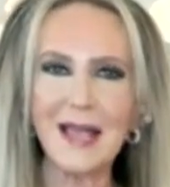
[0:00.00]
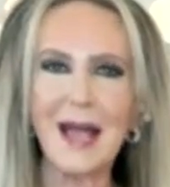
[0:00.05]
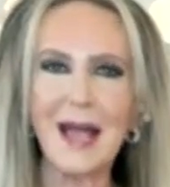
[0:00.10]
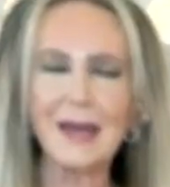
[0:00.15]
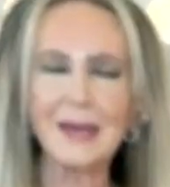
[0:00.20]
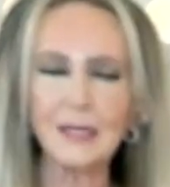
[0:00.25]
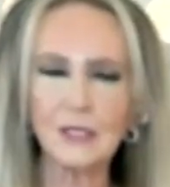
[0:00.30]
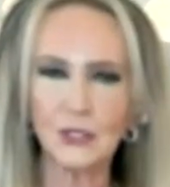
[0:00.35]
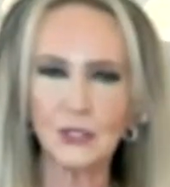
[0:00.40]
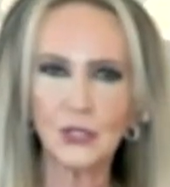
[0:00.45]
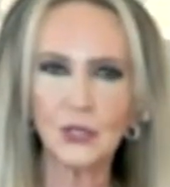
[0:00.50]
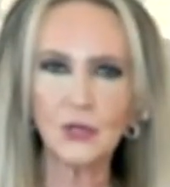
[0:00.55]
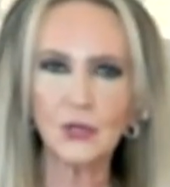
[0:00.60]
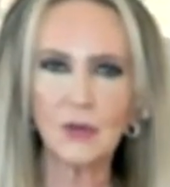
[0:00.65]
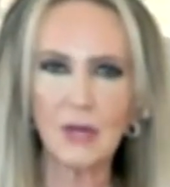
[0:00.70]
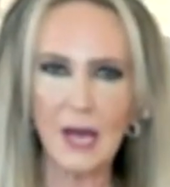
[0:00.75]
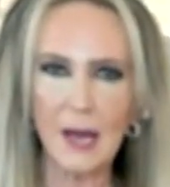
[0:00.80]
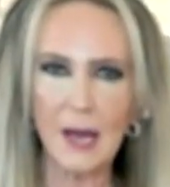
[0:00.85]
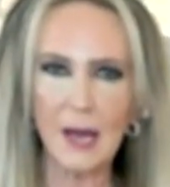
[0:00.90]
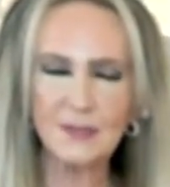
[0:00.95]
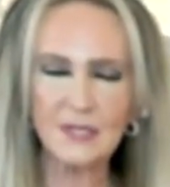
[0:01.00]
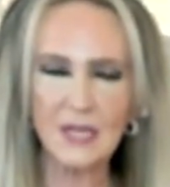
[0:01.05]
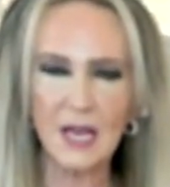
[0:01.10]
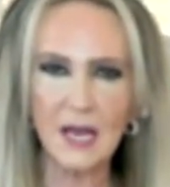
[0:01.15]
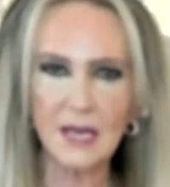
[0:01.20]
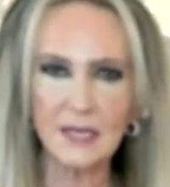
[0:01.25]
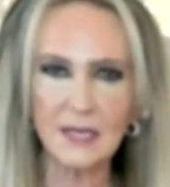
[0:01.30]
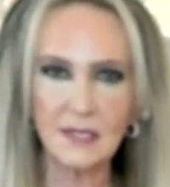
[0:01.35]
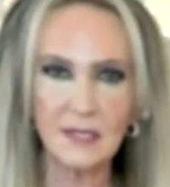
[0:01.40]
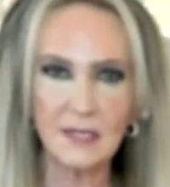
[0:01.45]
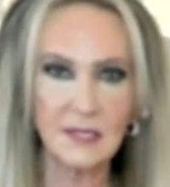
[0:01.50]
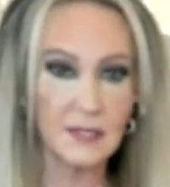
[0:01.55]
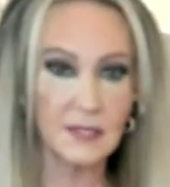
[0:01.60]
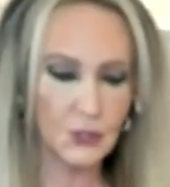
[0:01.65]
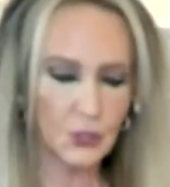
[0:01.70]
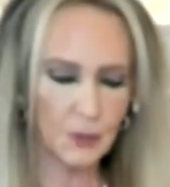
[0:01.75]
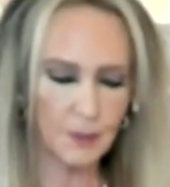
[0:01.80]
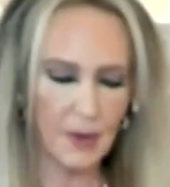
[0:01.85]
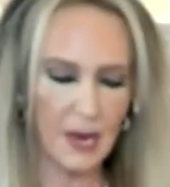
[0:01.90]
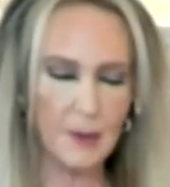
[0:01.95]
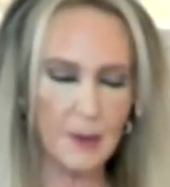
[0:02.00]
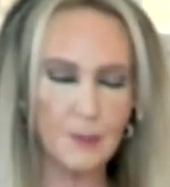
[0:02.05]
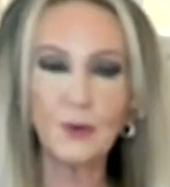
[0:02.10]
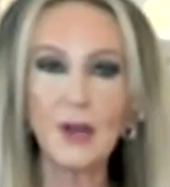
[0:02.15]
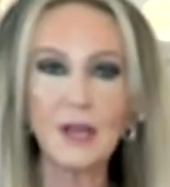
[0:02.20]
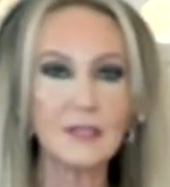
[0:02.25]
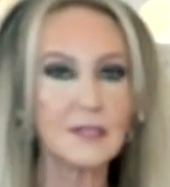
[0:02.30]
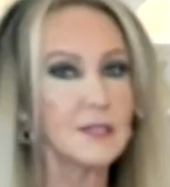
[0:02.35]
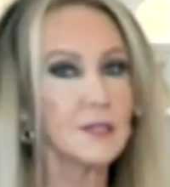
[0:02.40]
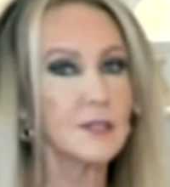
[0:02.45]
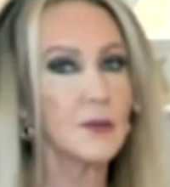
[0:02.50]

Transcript: added 2 cup sizes to my breast,